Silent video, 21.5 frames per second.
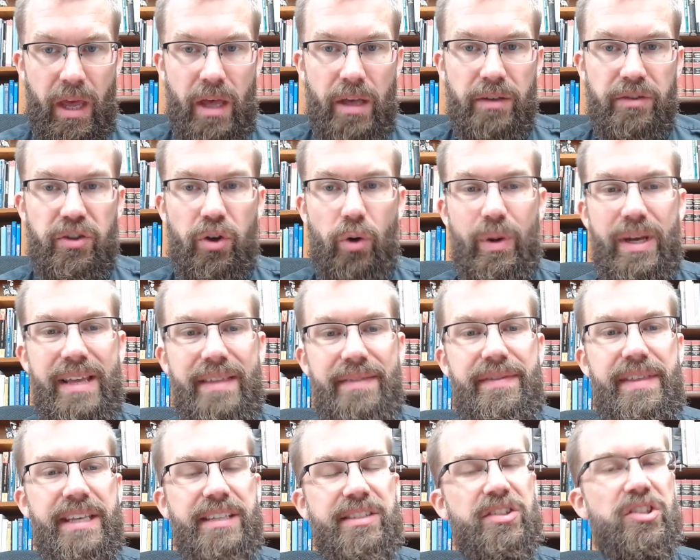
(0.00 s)
So, in
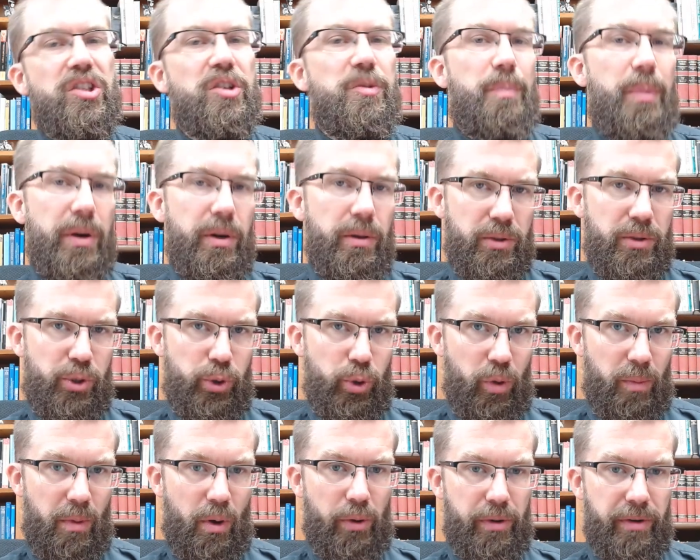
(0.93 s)
this spiritual
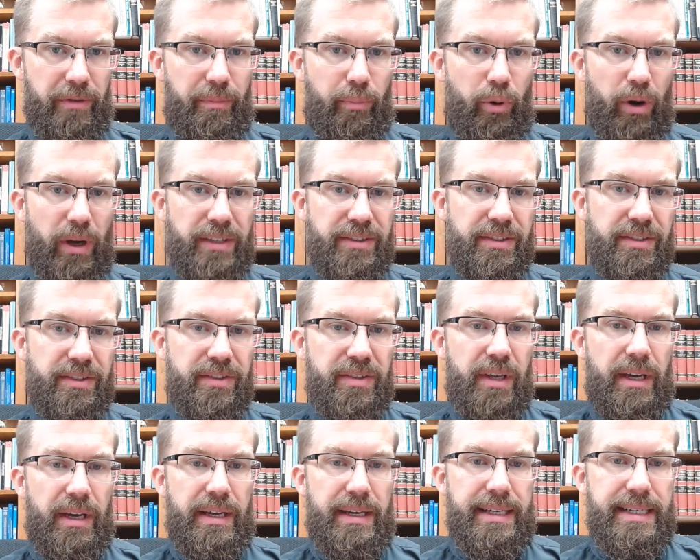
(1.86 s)
mode of presence,
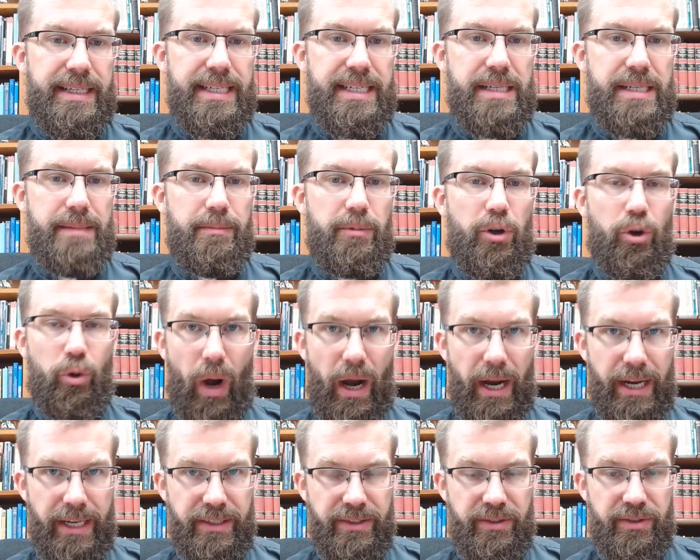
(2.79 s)
uh,
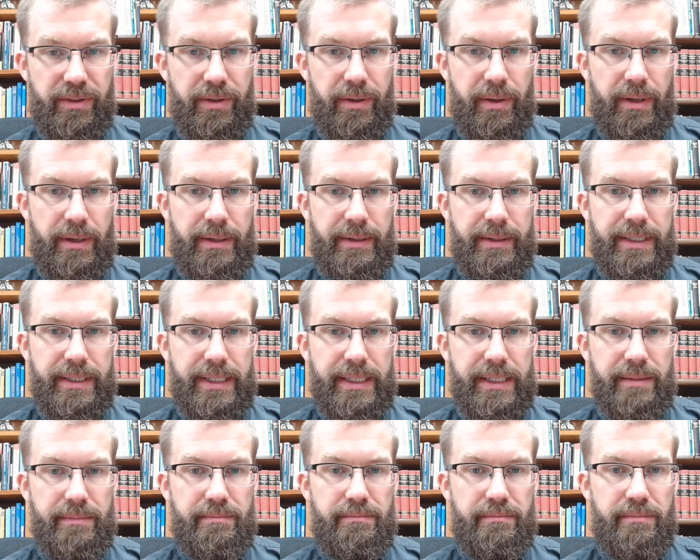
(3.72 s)
Christ
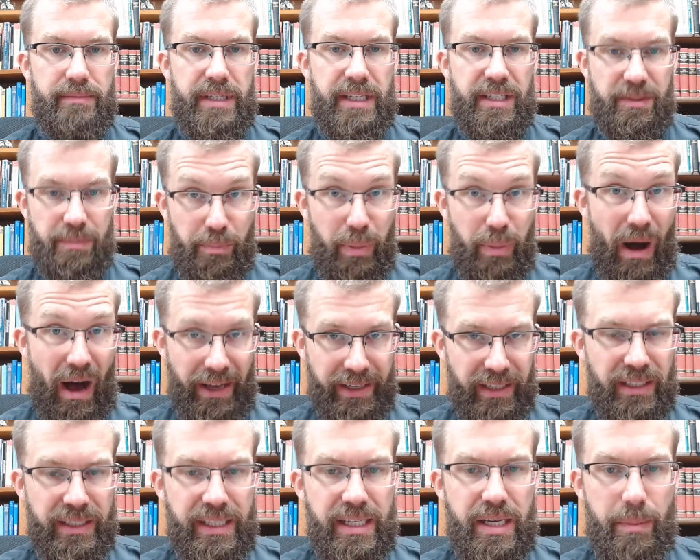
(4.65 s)
uh, is
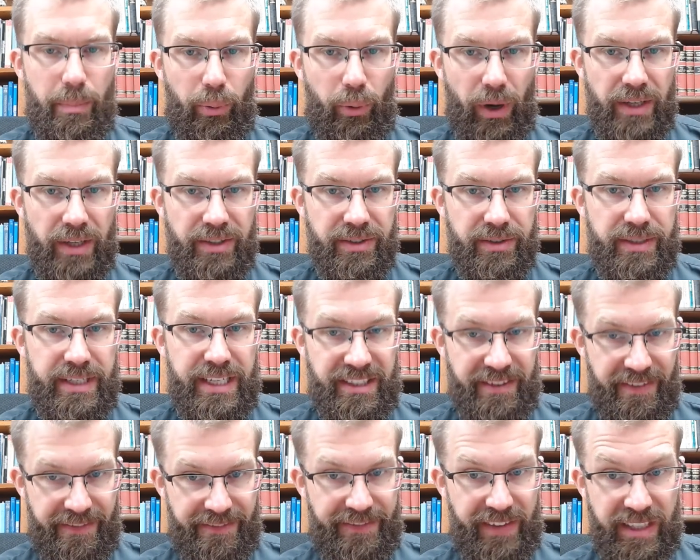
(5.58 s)
bodily present,
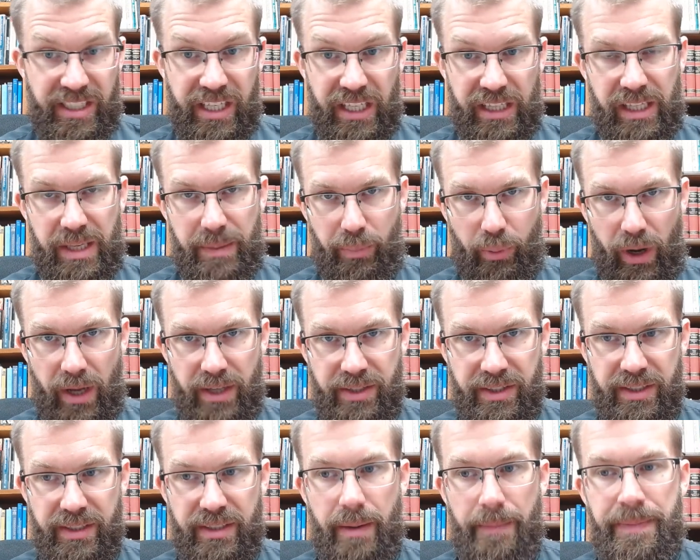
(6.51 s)
he's physically
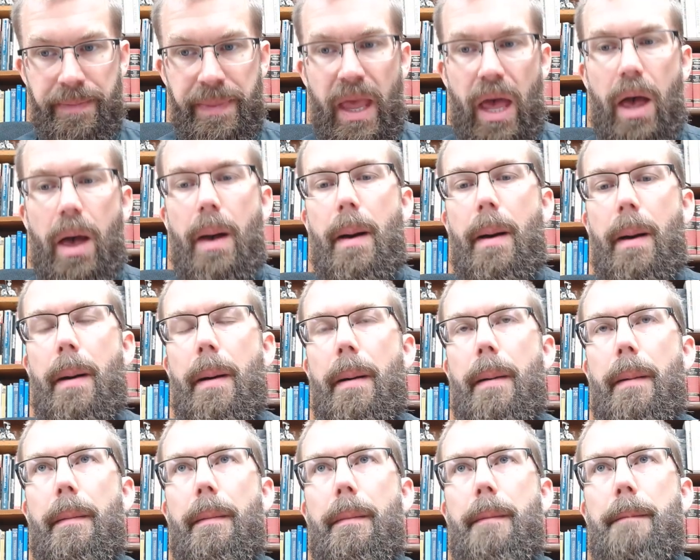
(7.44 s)
present
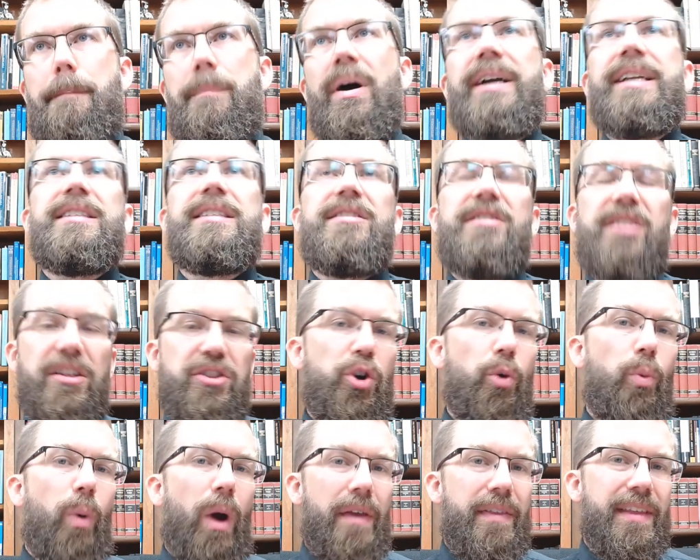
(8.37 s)
but in such a
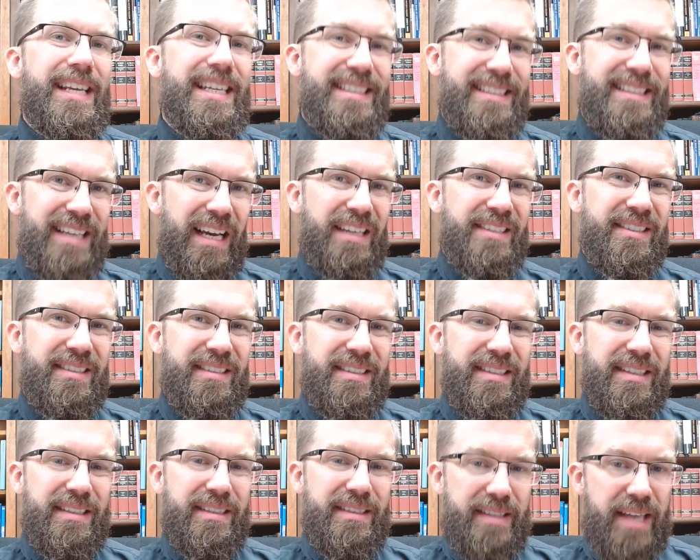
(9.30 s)
way that he doesn't
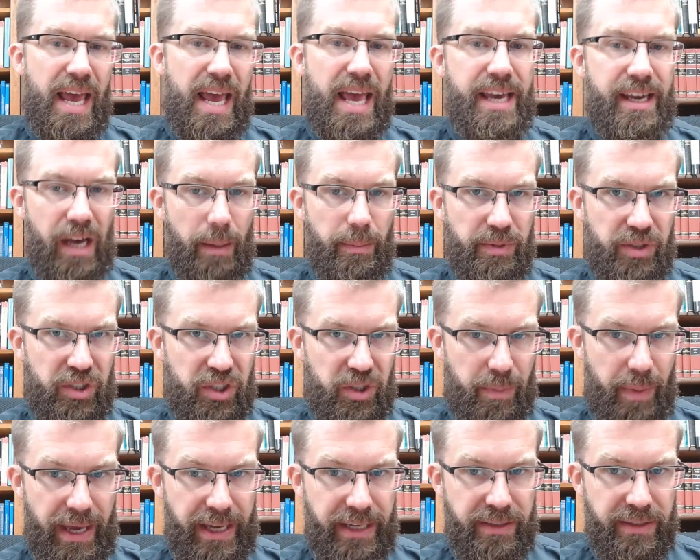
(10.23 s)
take up
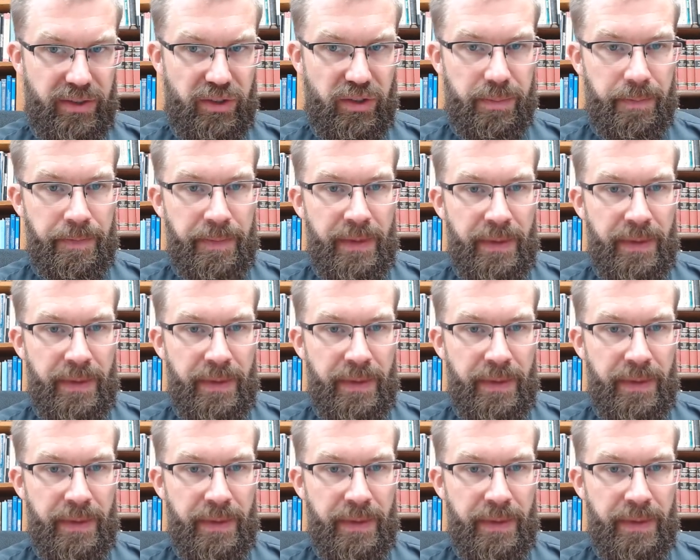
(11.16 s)
space.